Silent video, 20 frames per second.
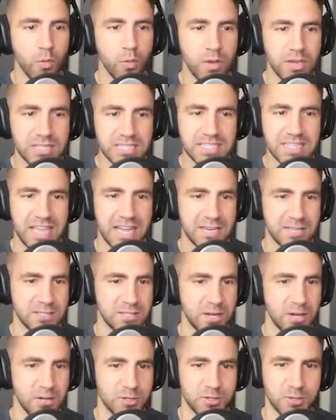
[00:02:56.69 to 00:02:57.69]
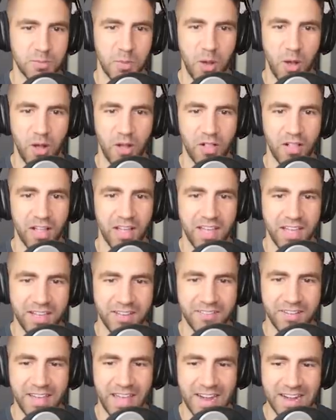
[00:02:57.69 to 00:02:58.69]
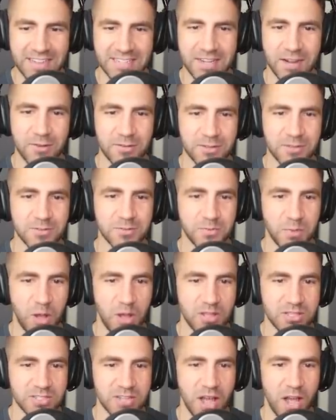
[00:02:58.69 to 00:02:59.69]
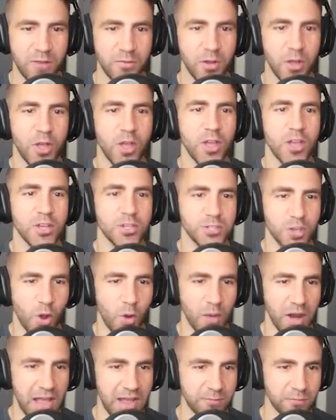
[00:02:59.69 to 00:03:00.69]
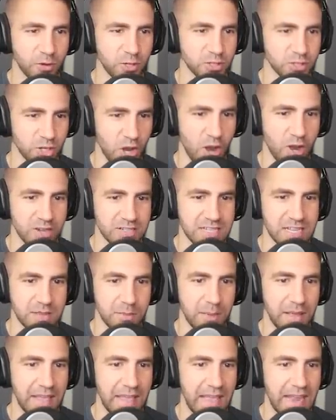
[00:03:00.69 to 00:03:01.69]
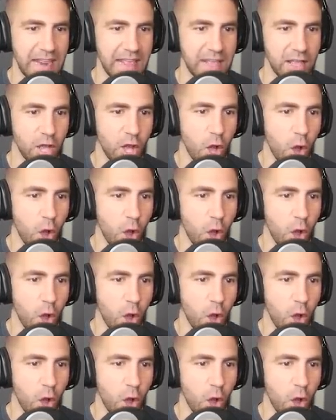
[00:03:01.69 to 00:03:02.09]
We just gotta start small. We gotta start with some small stuff. Don't aim for sharks at the beginning.